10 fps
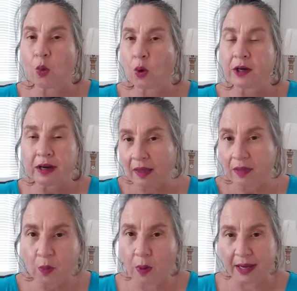What
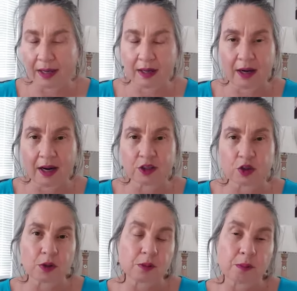other way can I do
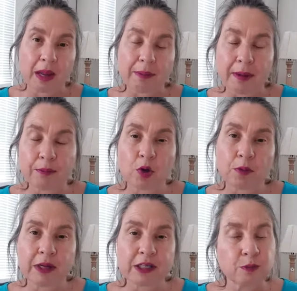it? Maybe I'm not
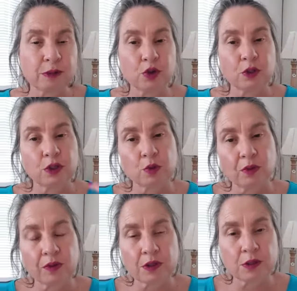meant to be doing it
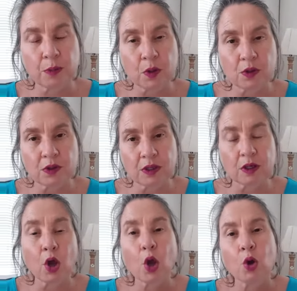with this person.
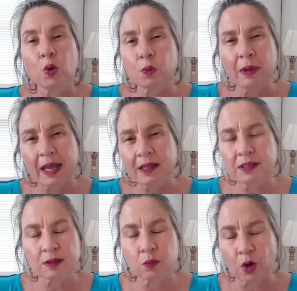Whom
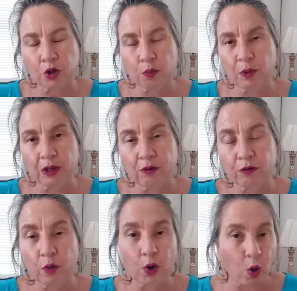else are you bringing
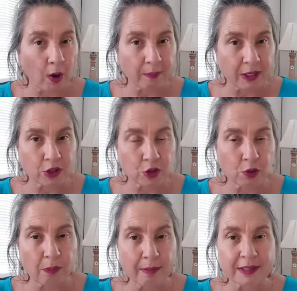forward? Oh, I'm meant to do
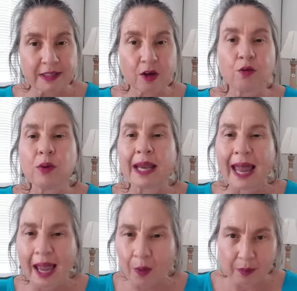it by myself. Well,
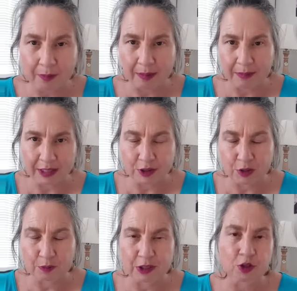how am I meant
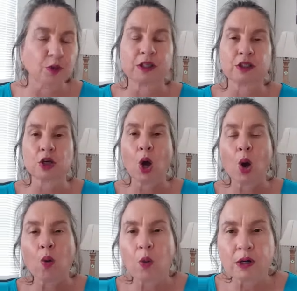to be doing it?
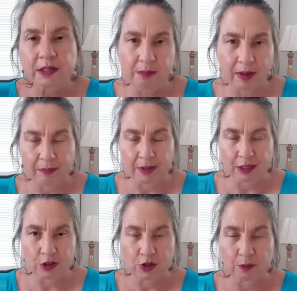What am I
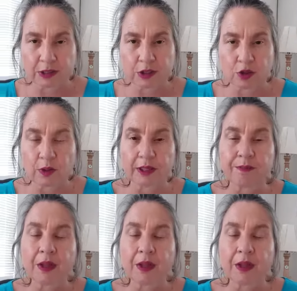meant to be doing?